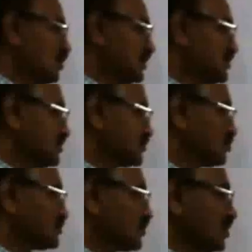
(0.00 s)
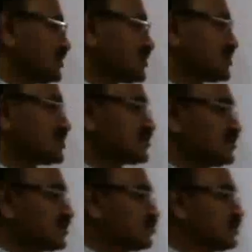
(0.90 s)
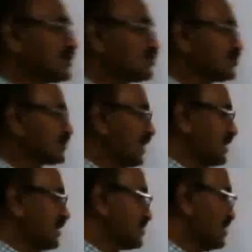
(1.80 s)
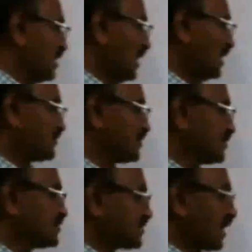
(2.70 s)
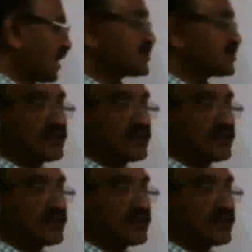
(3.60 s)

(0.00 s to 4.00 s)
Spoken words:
right, so solid changing to liquid, liquid to gas, and this happens